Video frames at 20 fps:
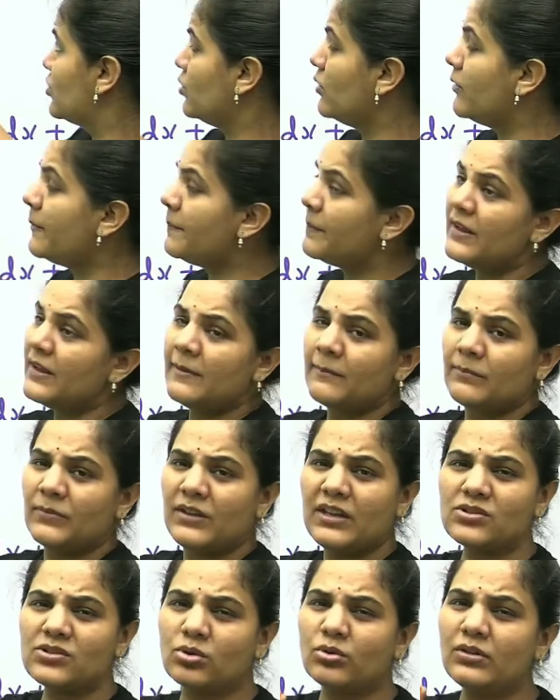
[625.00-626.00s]
So
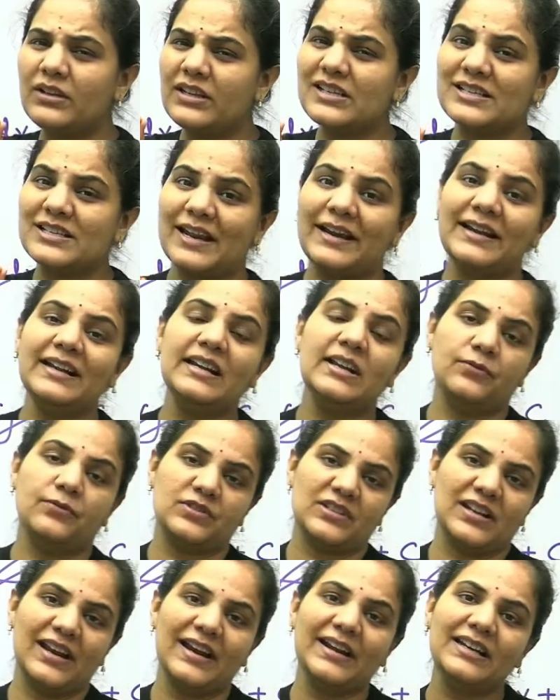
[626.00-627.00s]
there is only
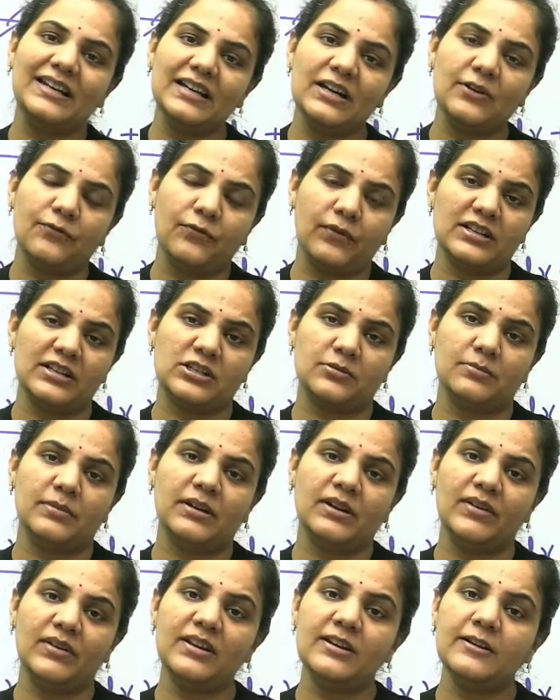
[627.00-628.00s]
slightly difference
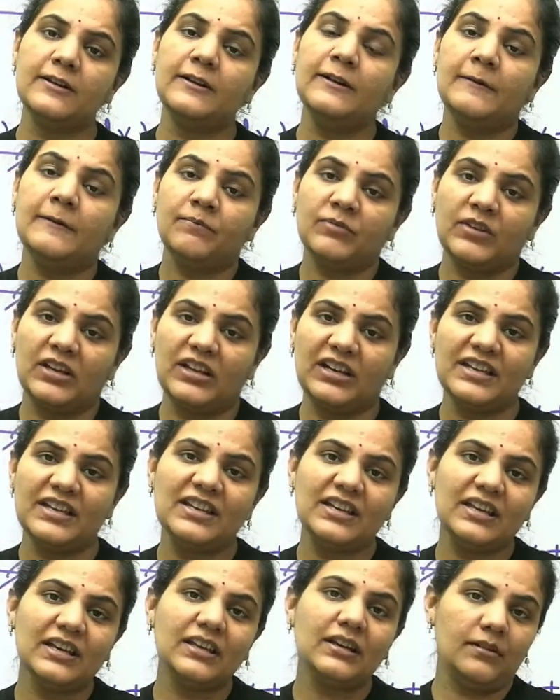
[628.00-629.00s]
between a
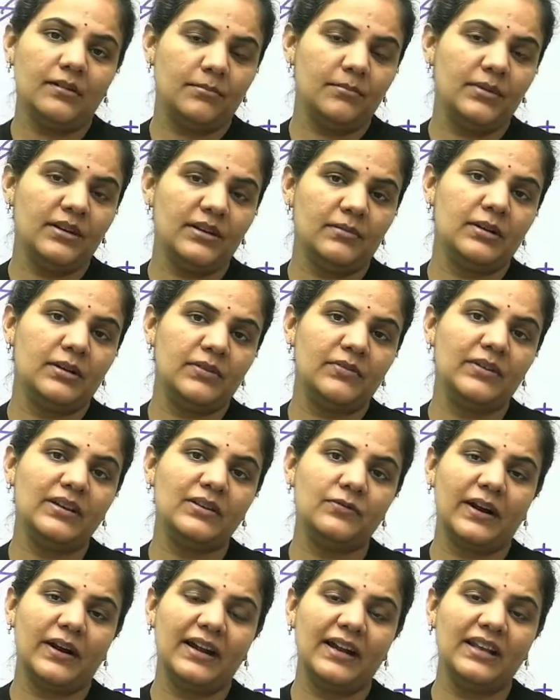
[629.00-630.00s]
linear
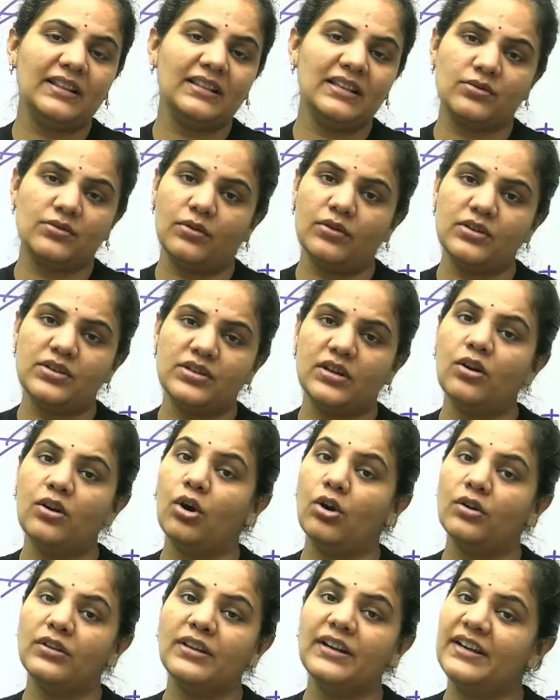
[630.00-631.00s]
between finding the solution
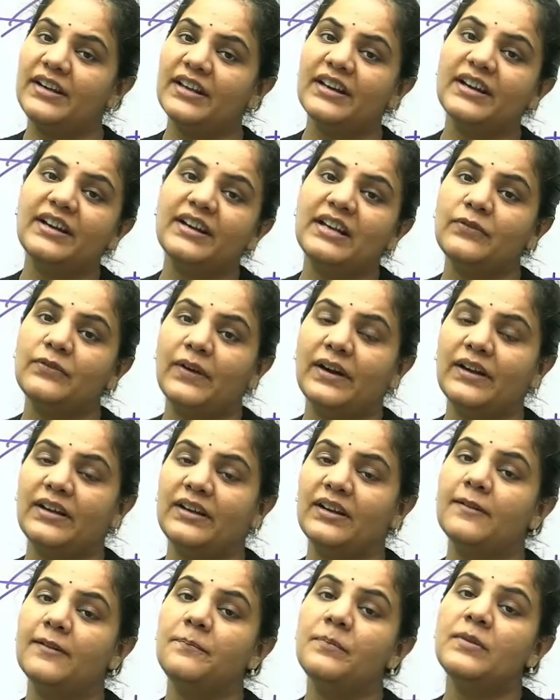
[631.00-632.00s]
or the integrating
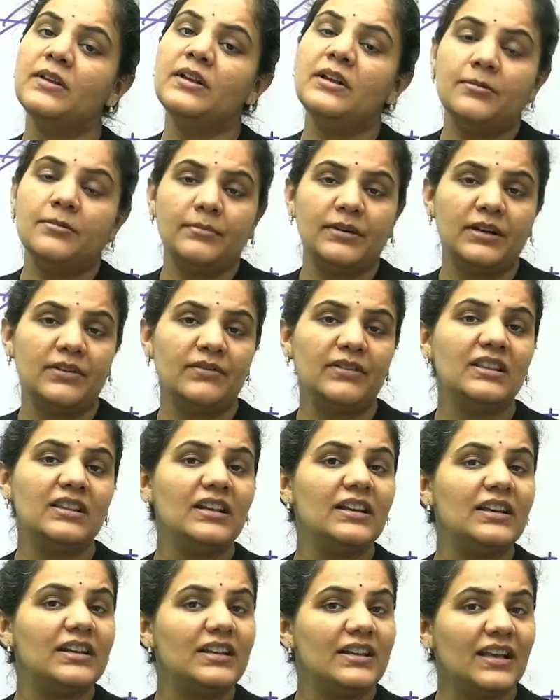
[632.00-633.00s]
factor between
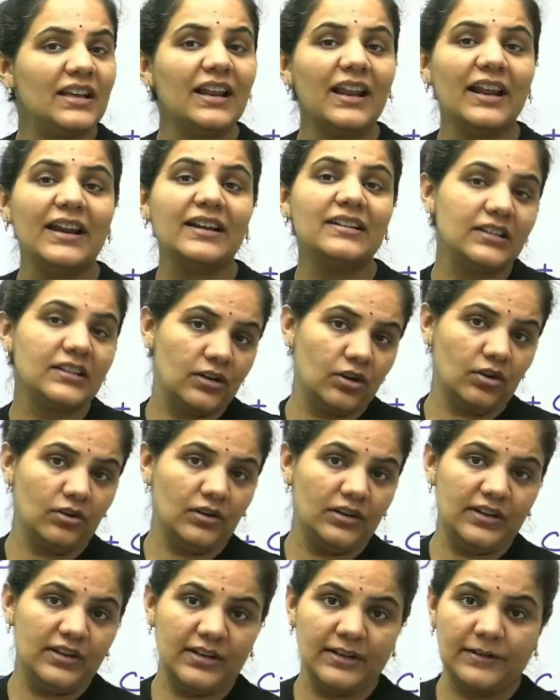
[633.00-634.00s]
the linear and the
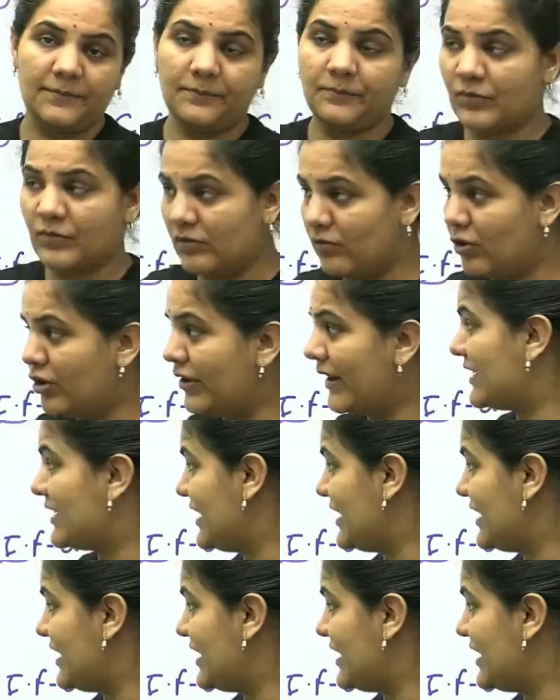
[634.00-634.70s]
non-linear. What